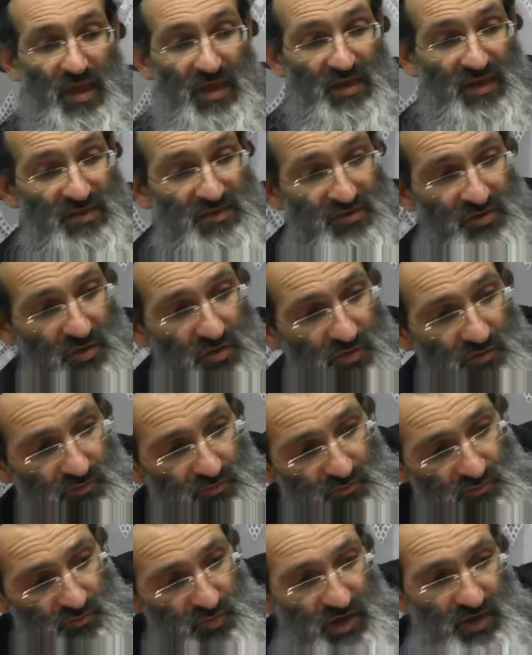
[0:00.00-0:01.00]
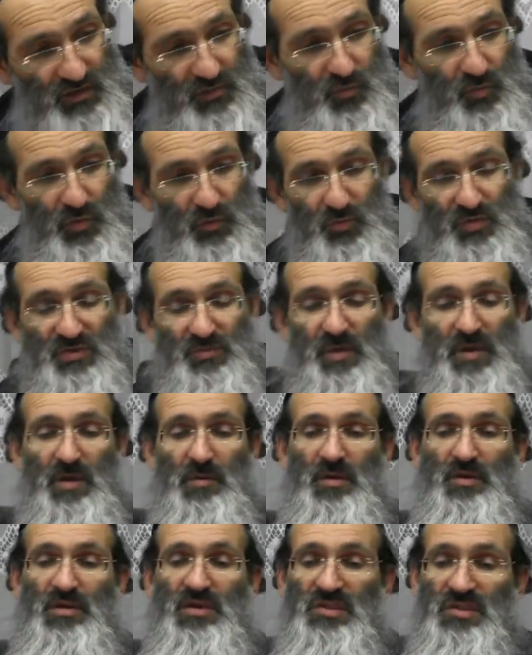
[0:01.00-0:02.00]
And when we
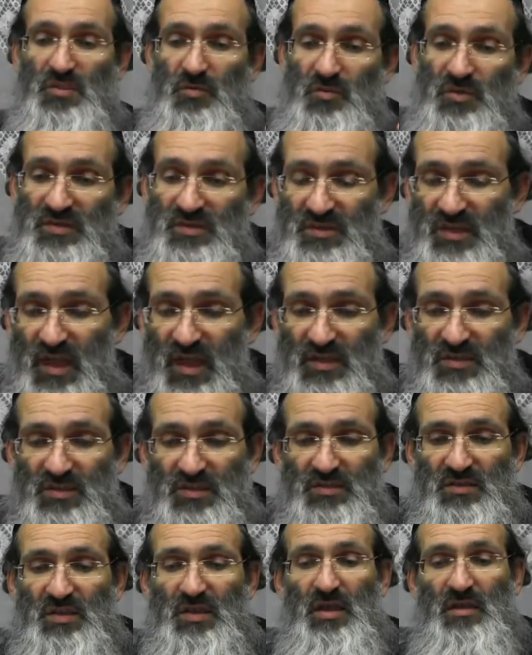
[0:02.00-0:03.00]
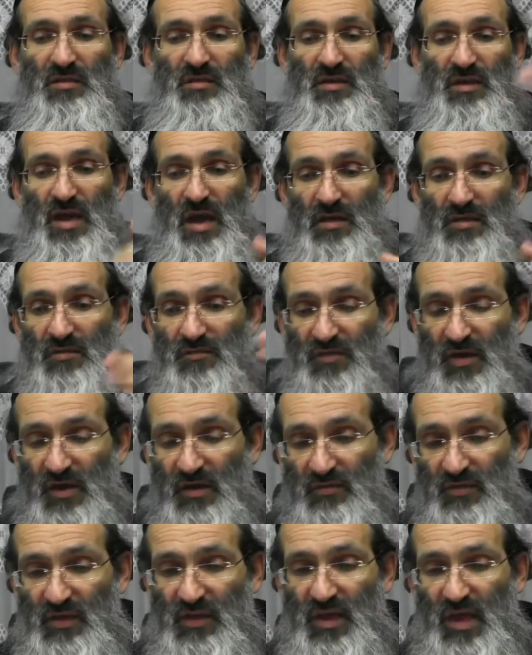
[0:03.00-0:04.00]
speak about these three stages again, the gal and the
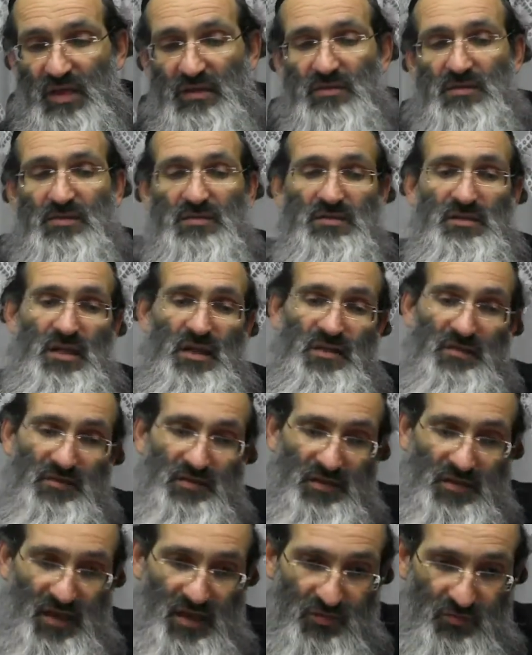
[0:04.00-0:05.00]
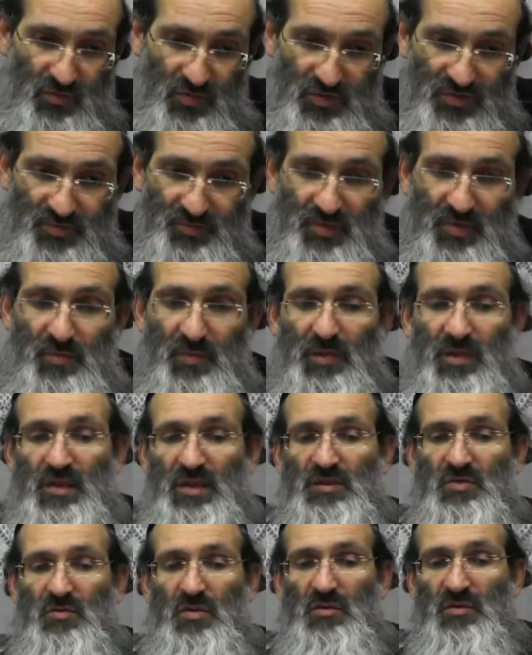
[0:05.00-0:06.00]
vak of the katnus, and we're going to speak about
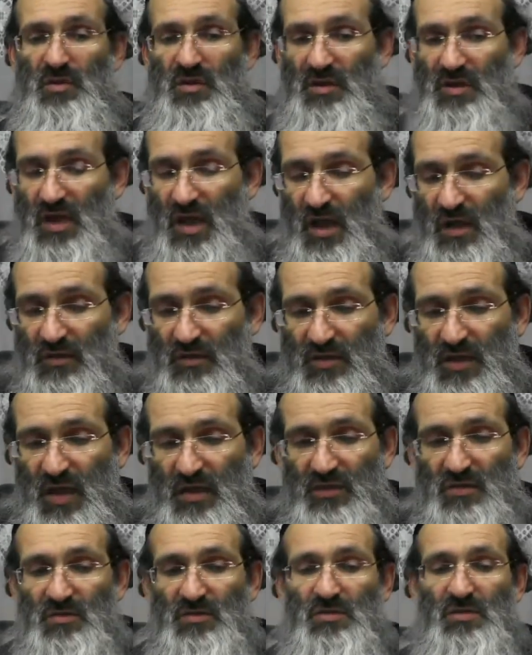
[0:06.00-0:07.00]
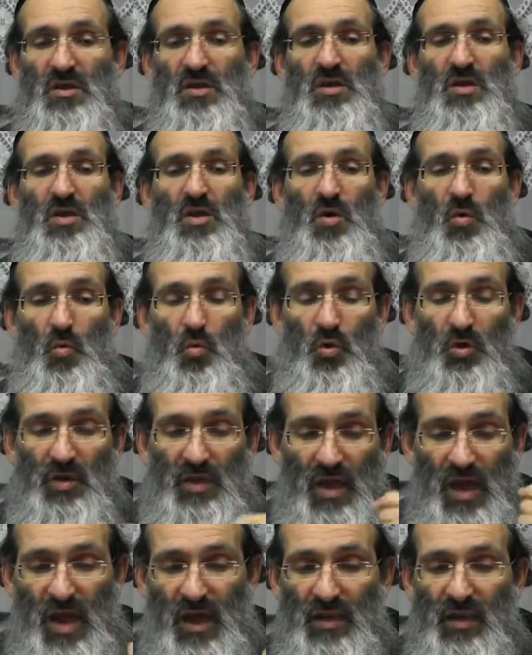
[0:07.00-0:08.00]
later on the gal and the gadlus, we're
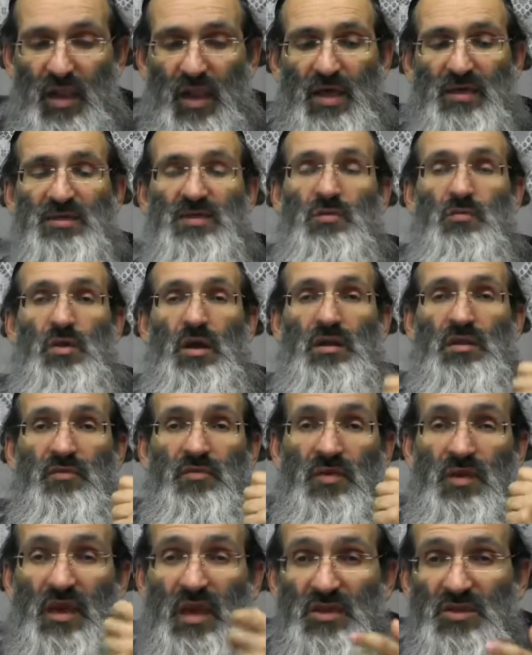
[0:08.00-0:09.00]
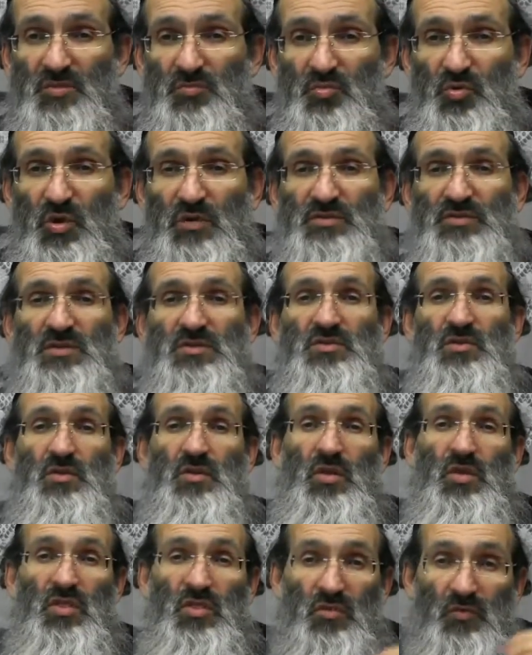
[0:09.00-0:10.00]
going to analyze the rectification process
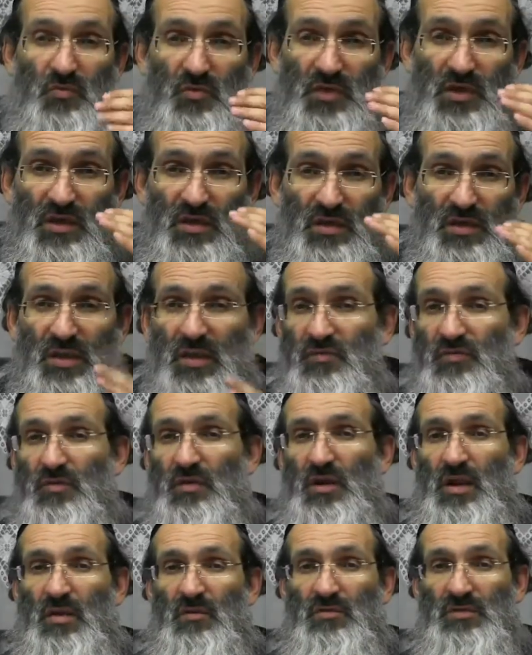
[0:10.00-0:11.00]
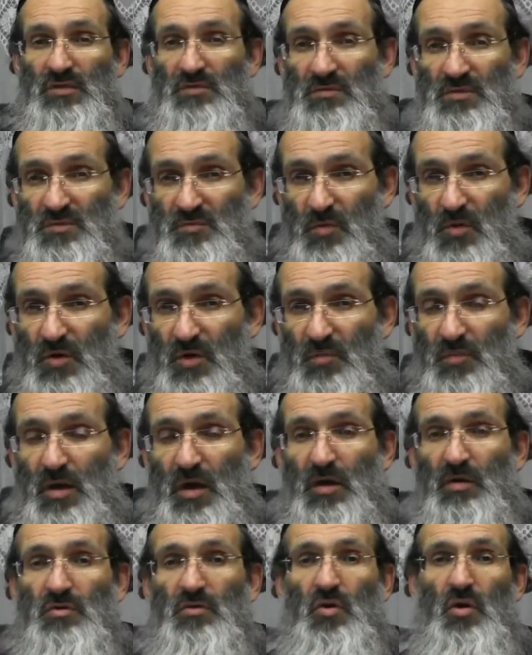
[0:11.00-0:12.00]
on the three different levels that we spoke
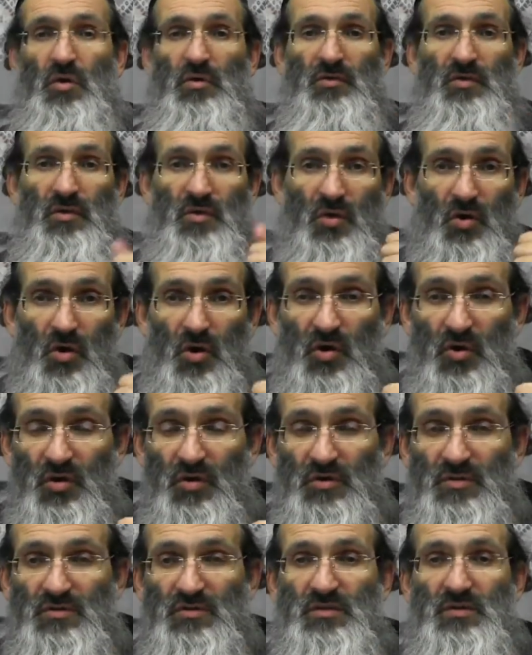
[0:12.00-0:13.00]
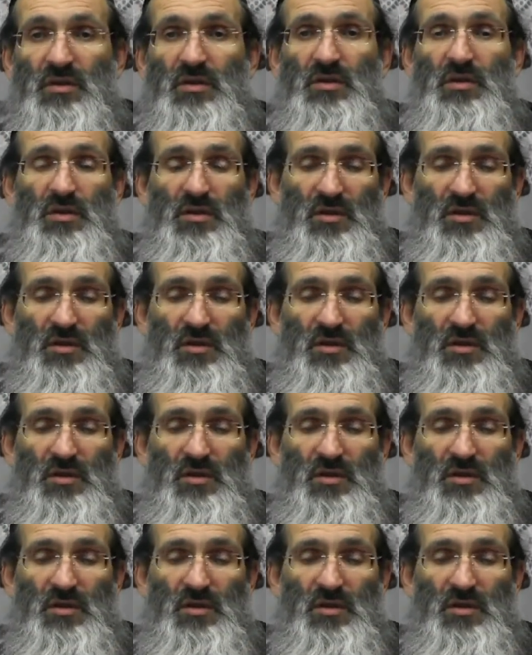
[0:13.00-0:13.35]
about, called the oiras,